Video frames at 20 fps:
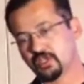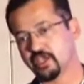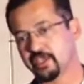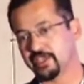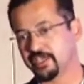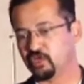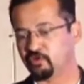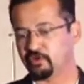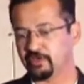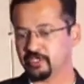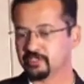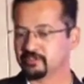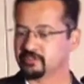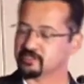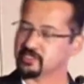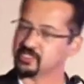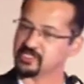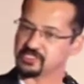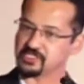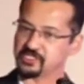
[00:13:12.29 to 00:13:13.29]
Airway,
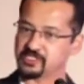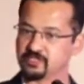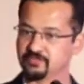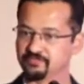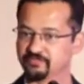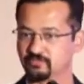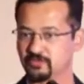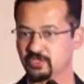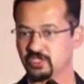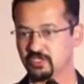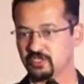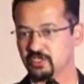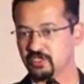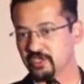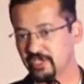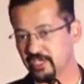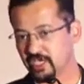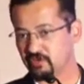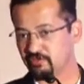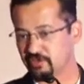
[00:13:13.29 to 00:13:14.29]
yes,
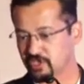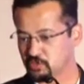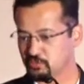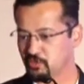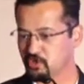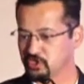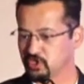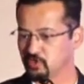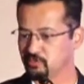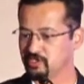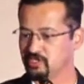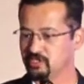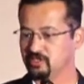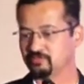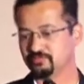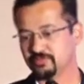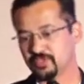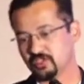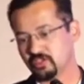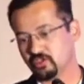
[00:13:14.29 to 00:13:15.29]
airway is
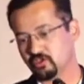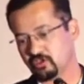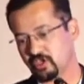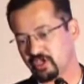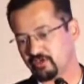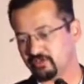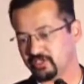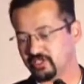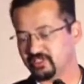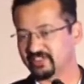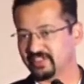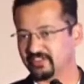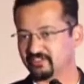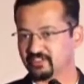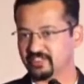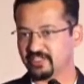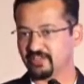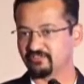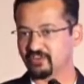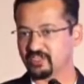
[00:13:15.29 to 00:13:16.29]
possible. You have
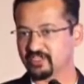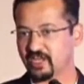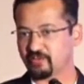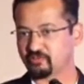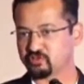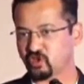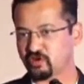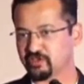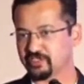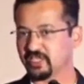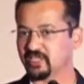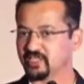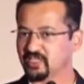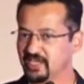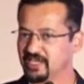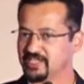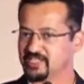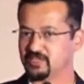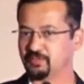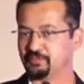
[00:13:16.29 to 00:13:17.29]
different types of article.
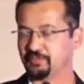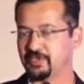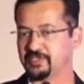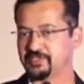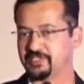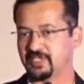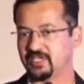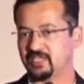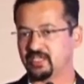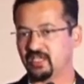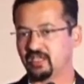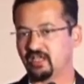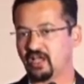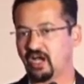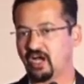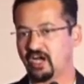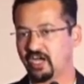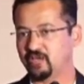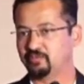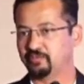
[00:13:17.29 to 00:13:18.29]
It's
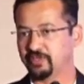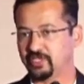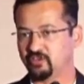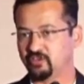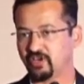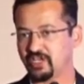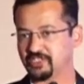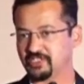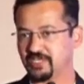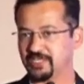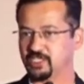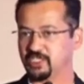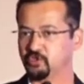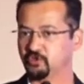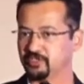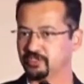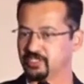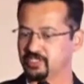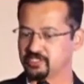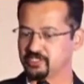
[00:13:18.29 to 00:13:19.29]
basically, I believe, I started
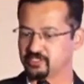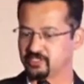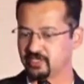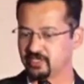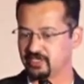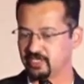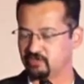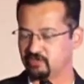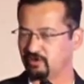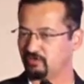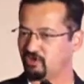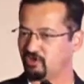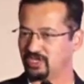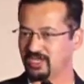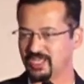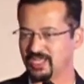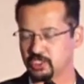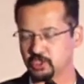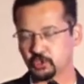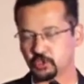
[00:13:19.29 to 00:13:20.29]
doing this airway for
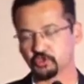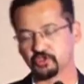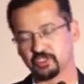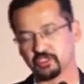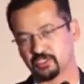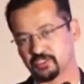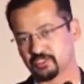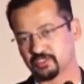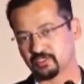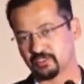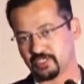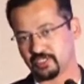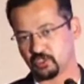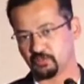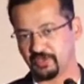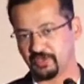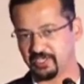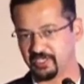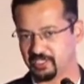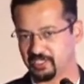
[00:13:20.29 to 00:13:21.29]
last 2 years. It's
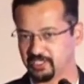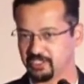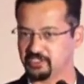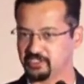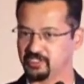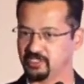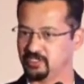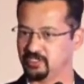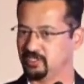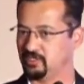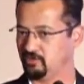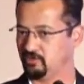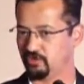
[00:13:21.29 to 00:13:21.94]
pretty easy.